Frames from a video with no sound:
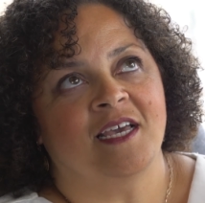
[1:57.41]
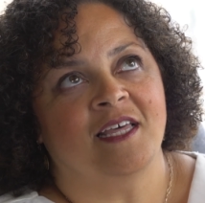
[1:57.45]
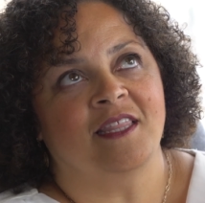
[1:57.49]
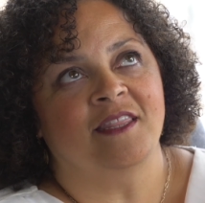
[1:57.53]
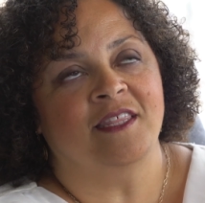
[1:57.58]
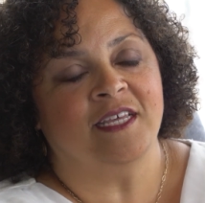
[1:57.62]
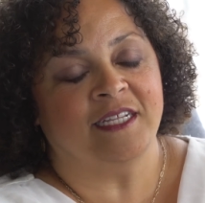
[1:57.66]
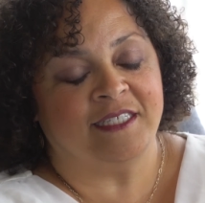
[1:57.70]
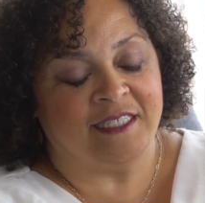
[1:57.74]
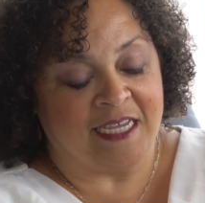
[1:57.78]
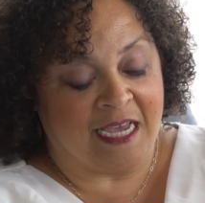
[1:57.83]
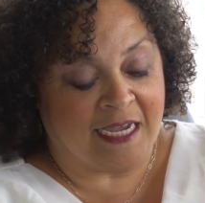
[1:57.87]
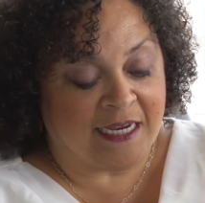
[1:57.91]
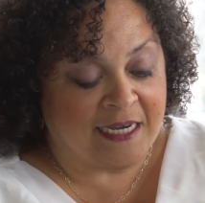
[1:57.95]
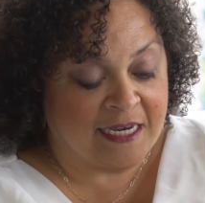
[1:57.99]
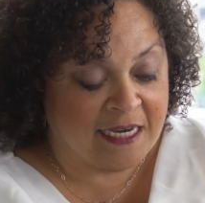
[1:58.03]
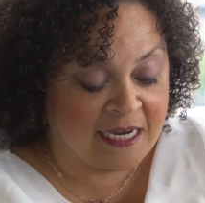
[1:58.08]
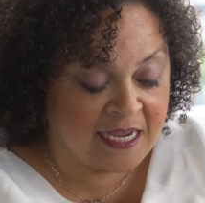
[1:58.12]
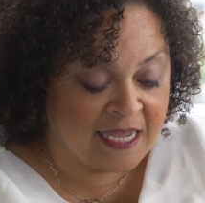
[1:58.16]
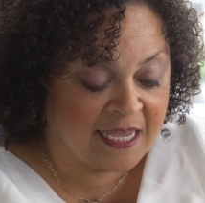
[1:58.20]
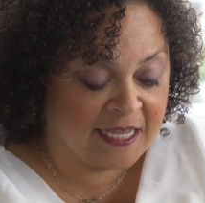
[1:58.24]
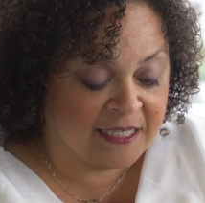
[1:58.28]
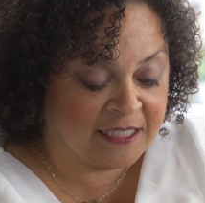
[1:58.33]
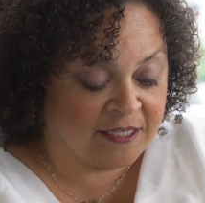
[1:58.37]
the
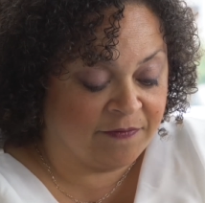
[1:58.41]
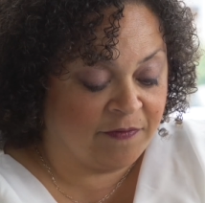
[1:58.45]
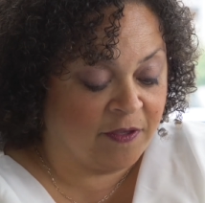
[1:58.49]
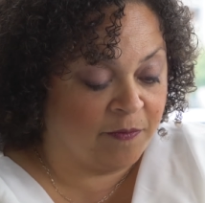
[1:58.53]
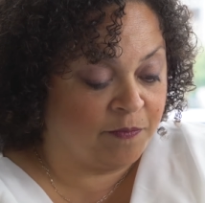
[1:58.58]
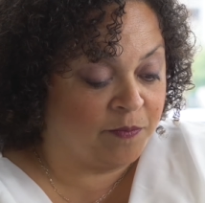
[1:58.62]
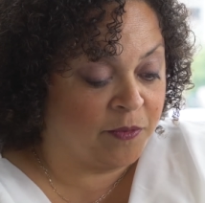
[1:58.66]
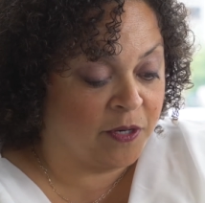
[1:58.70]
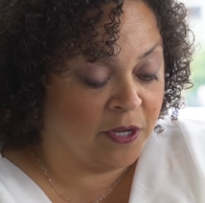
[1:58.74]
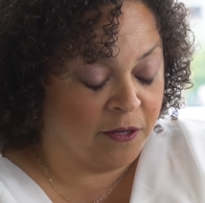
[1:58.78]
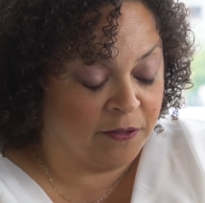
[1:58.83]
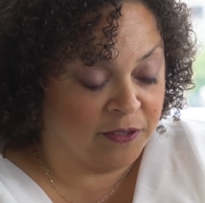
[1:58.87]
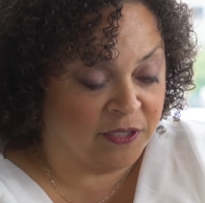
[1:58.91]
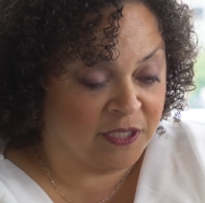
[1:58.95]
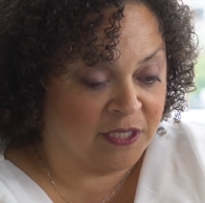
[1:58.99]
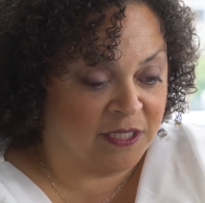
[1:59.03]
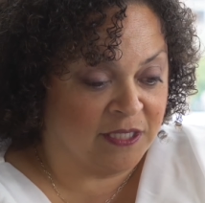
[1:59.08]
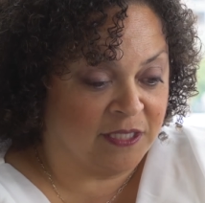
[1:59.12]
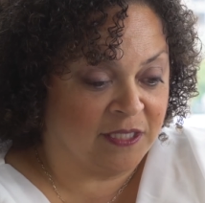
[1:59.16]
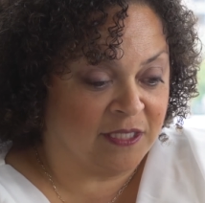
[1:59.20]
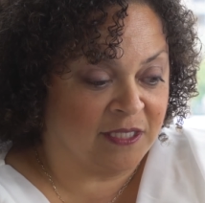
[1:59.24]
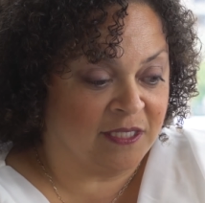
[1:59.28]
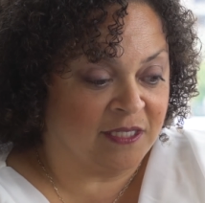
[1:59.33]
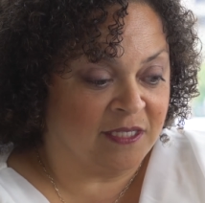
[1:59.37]
techniques of
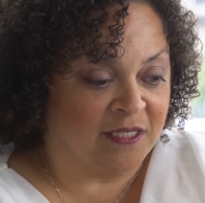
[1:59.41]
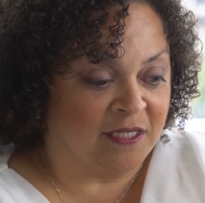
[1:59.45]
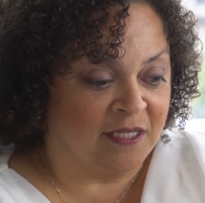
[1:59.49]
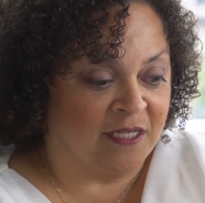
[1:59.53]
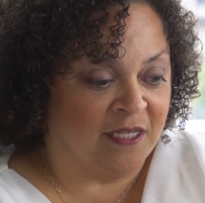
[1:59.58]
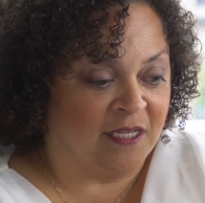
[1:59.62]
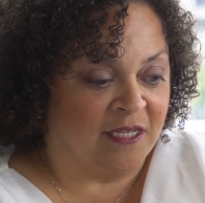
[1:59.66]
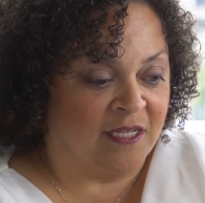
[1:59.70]
hypnosis